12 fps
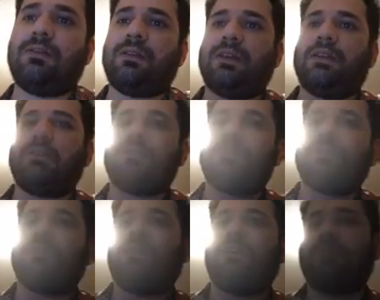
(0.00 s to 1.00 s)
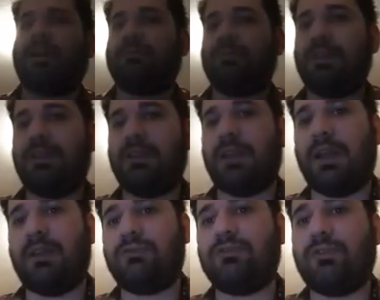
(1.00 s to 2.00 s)
Okay, 3 combat at B
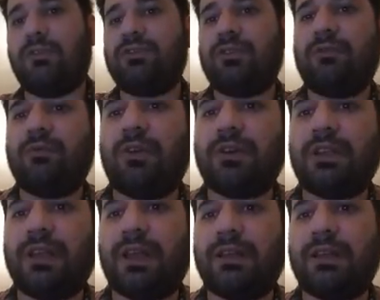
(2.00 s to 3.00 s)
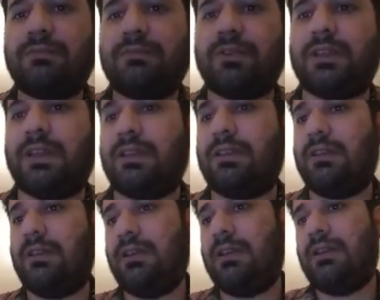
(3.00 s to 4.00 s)
and just 1K at point A.
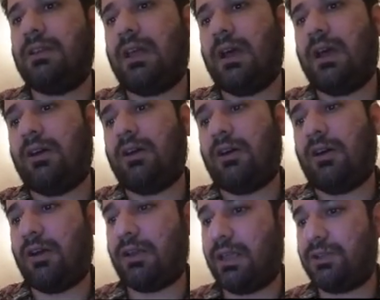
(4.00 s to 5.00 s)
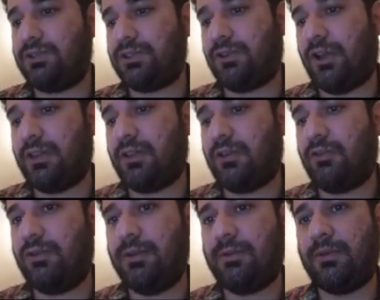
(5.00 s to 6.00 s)
Now I can just write this
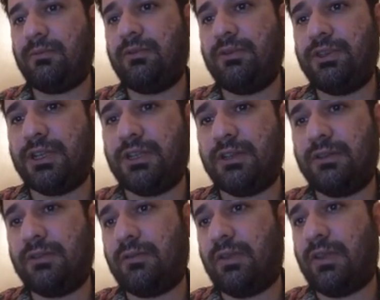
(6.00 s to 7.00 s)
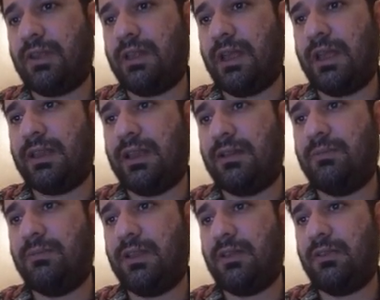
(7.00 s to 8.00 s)
equilibrium equation to see that
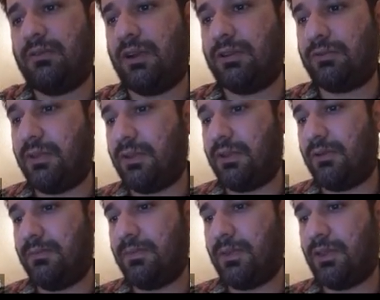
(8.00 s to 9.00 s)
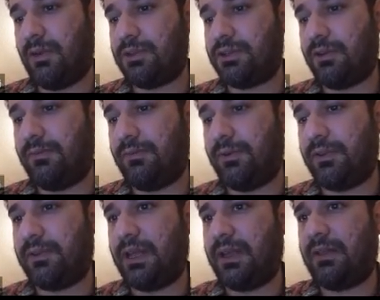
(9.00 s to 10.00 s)
NB is equal to 0, summation of force
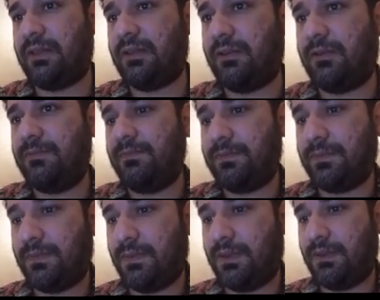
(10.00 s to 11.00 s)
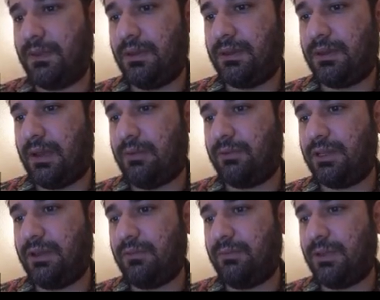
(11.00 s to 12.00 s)
in X0. That would
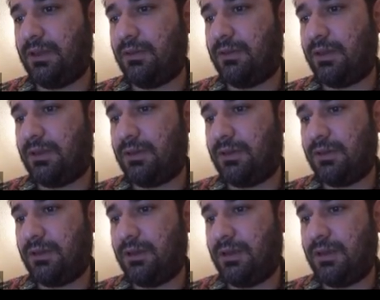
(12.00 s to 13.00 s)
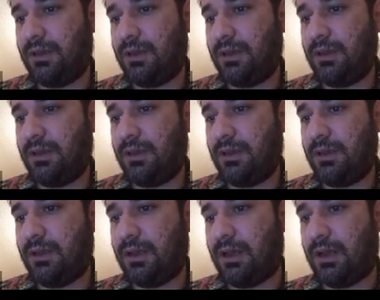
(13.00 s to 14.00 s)
give me
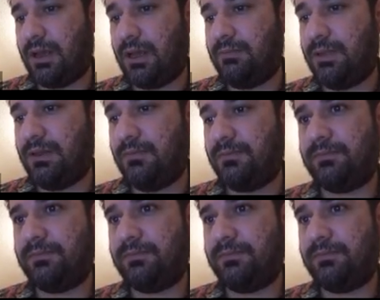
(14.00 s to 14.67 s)
NB